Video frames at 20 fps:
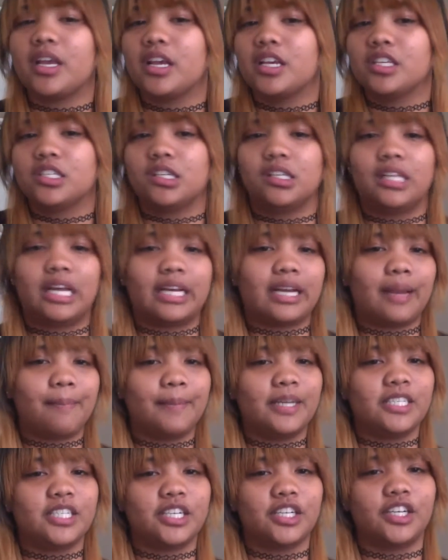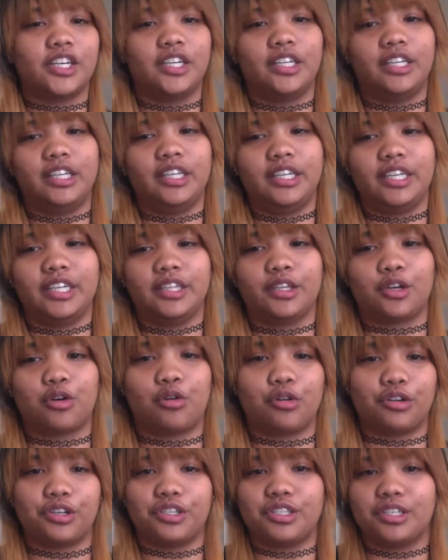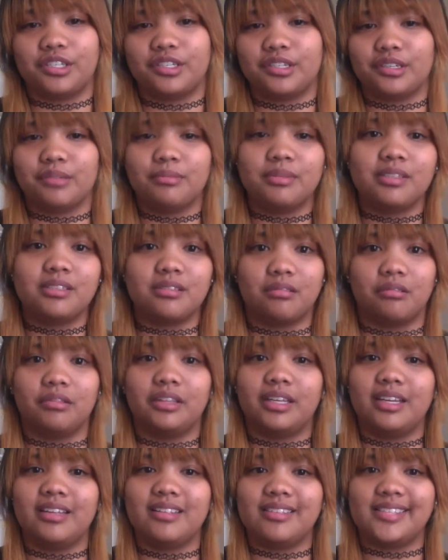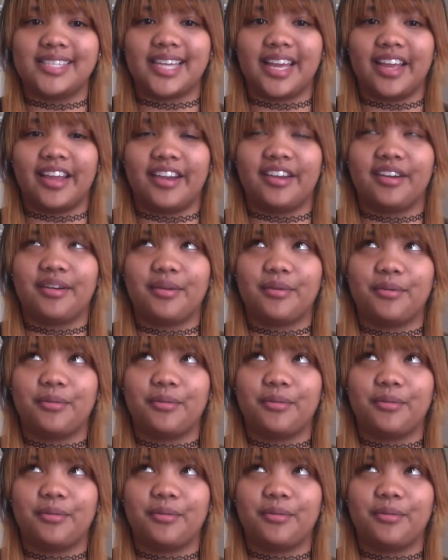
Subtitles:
So like I mentioned earlier, the quarter system is only 10